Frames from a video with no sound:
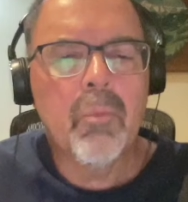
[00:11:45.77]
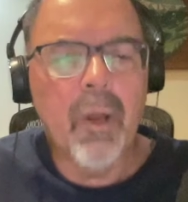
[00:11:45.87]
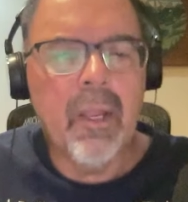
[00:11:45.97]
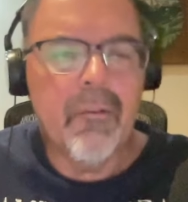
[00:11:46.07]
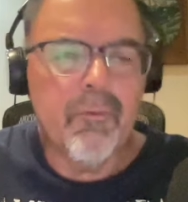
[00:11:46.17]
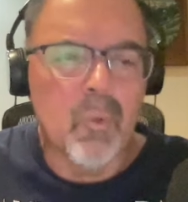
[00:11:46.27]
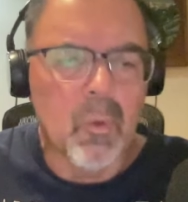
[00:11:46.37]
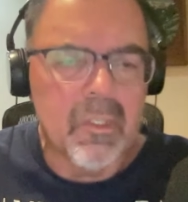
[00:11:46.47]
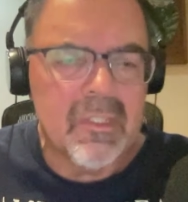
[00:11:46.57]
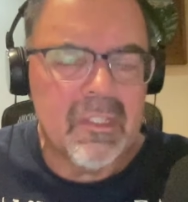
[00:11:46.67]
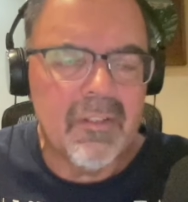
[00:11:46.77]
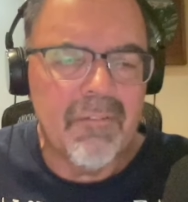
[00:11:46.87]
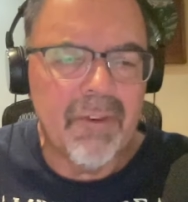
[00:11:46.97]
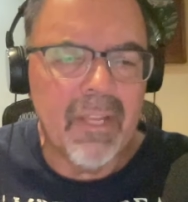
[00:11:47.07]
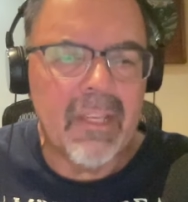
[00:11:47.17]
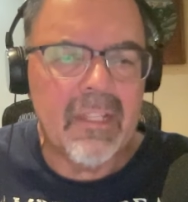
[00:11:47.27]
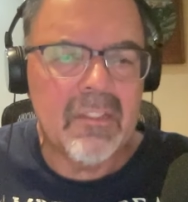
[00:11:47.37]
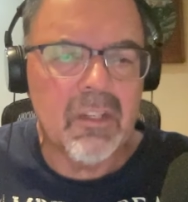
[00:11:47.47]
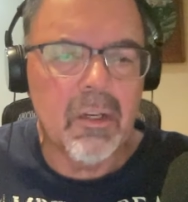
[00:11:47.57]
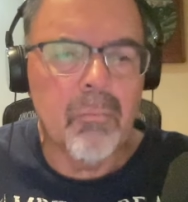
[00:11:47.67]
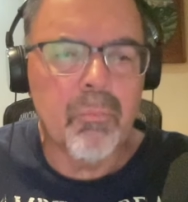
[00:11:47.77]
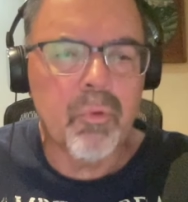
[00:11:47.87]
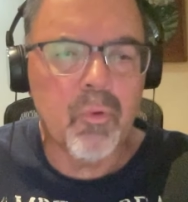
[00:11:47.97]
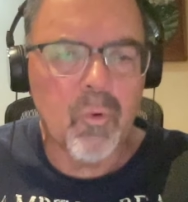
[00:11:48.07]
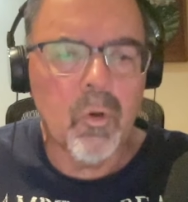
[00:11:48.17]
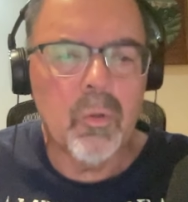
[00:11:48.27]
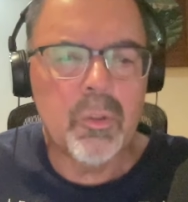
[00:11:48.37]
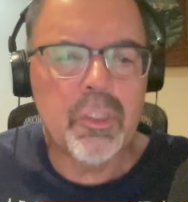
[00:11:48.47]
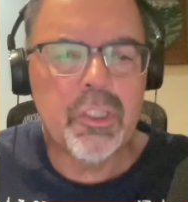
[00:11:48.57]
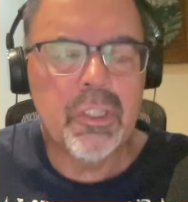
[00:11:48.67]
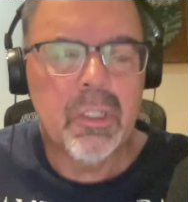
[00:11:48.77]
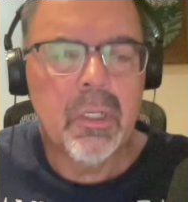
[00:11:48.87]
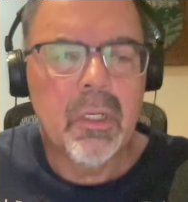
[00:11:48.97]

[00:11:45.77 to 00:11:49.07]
Brian Flores and the Vikings approach